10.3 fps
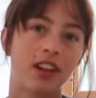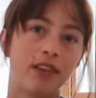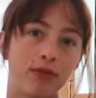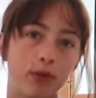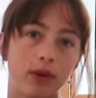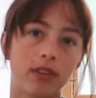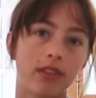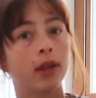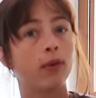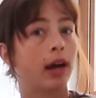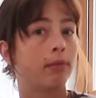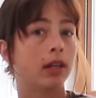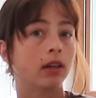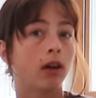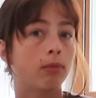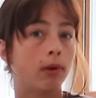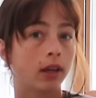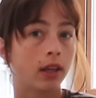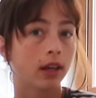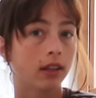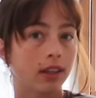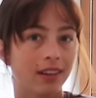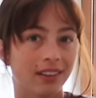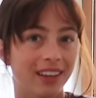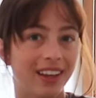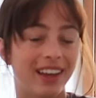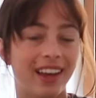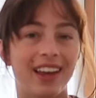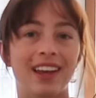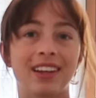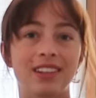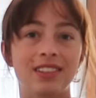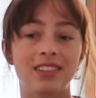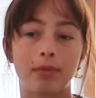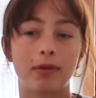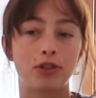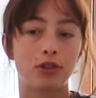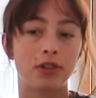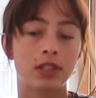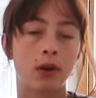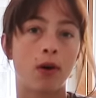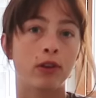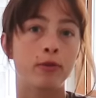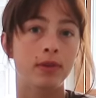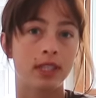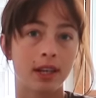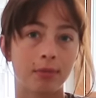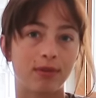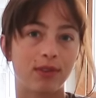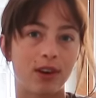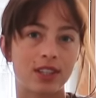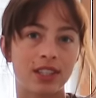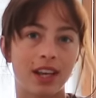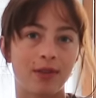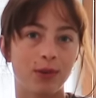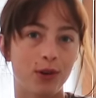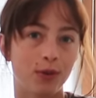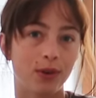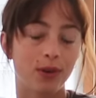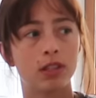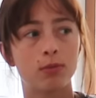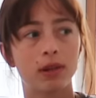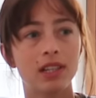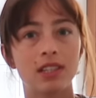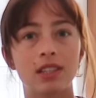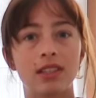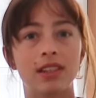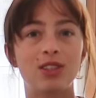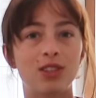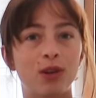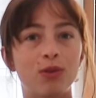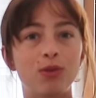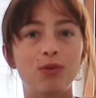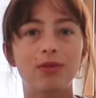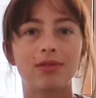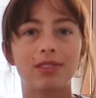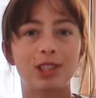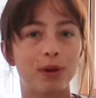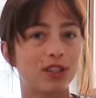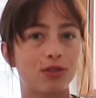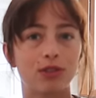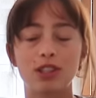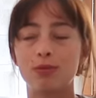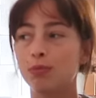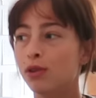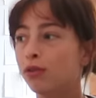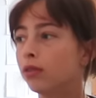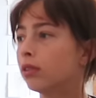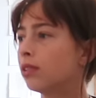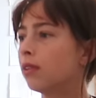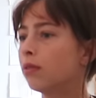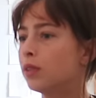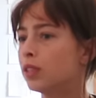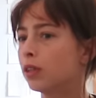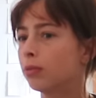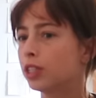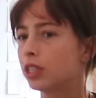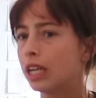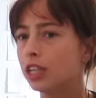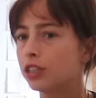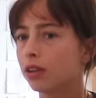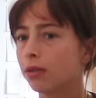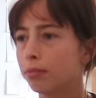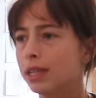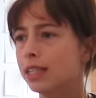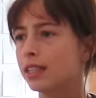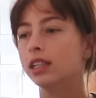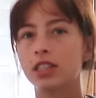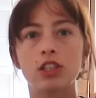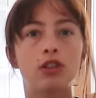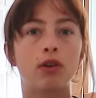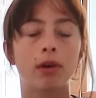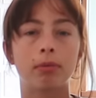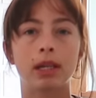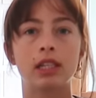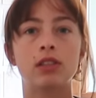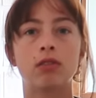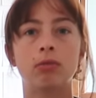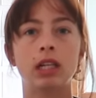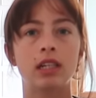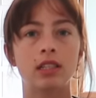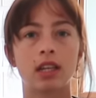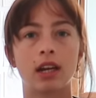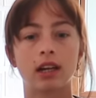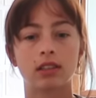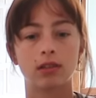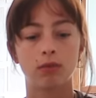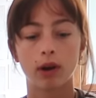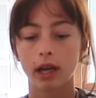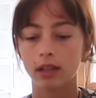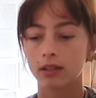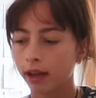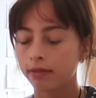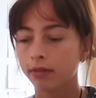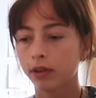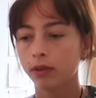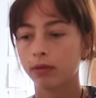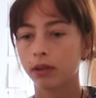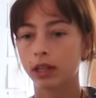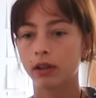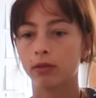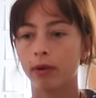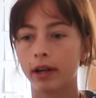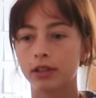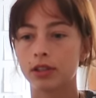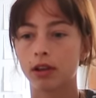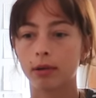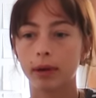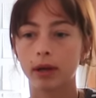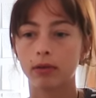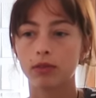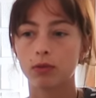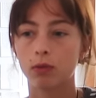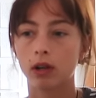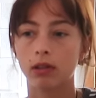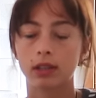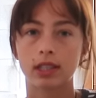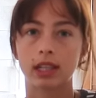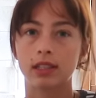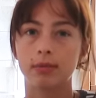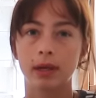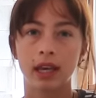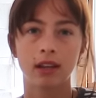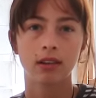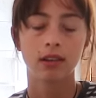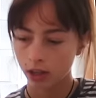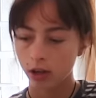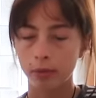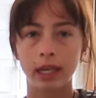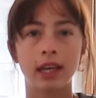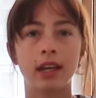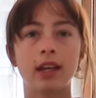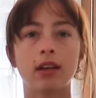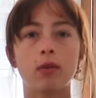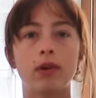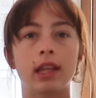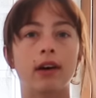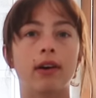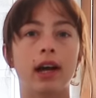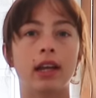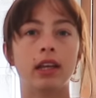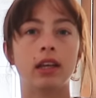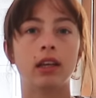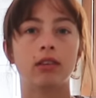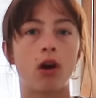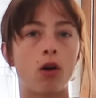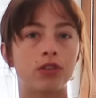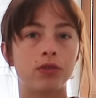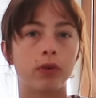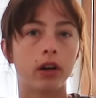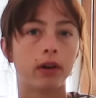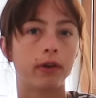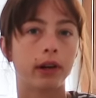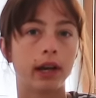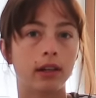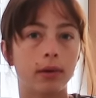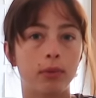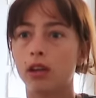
July 4th. By the way, I'm in Collemachia, Italy, and my retreat's called the Museum of Loss and Renewal. This place is so special. It's beautiful. It's filled with so much nature and peace. It's such a great place for me to disconnect and write. I've never really heard writers talk about what it looks like to begin. You're beginning without any knowledge of where you're going to end up.